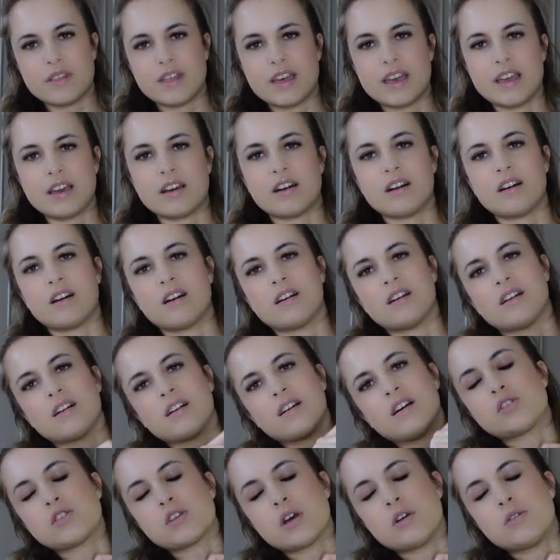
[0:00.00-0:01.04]
They are
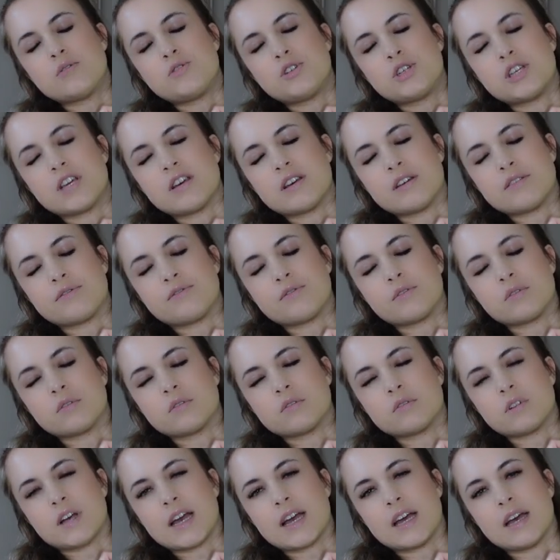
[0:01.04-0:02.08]
so
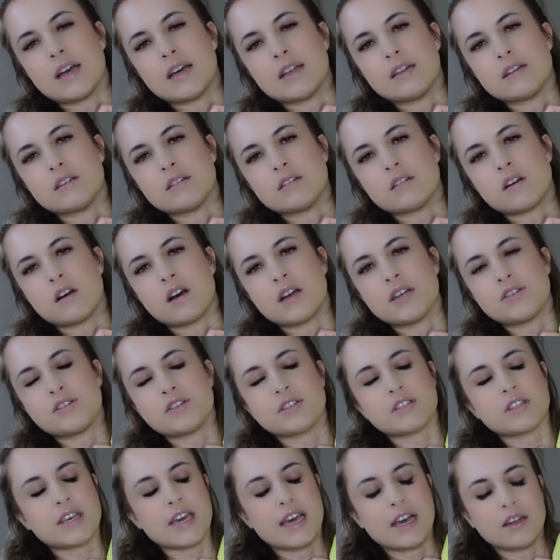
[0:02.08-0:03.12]
cheerful and I
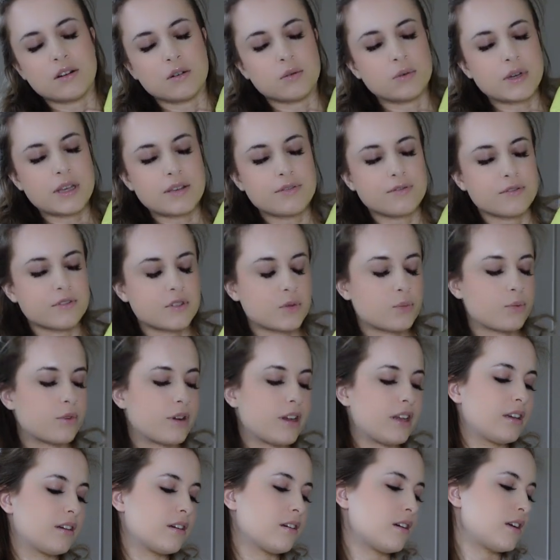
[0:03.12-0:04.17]
just cannot wait for
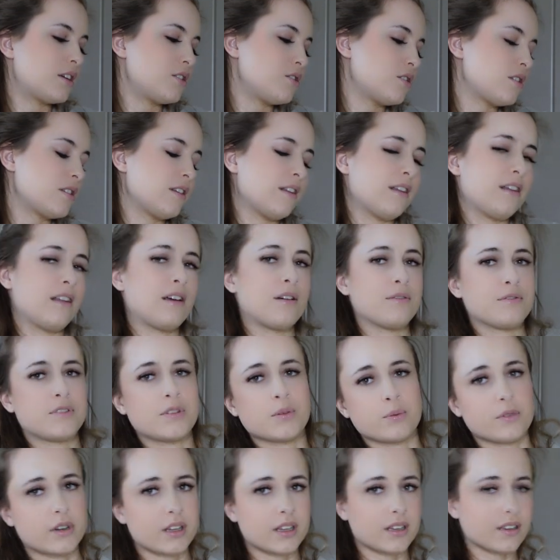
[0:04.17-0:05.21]
spring. I just love
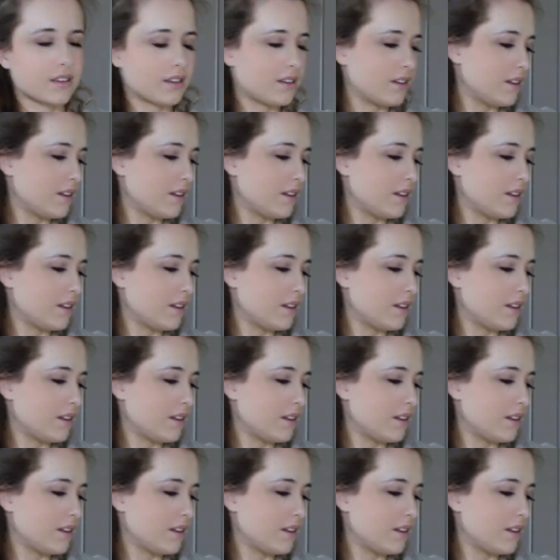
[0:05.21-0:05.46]
spring.